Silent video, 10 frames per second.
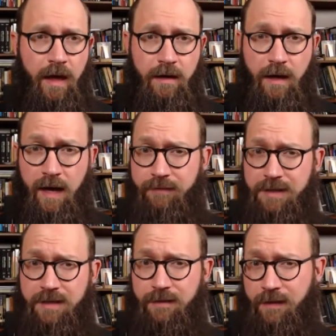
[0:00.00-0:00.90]
and I have
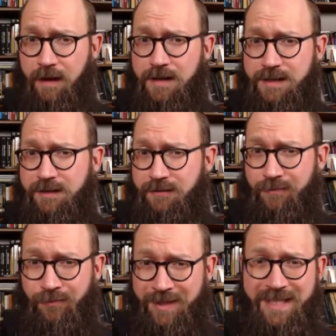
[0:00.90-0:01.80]
to say that the content's
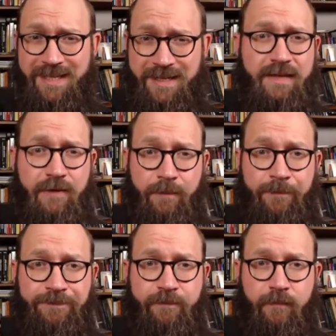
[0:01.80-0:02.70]
really uneven.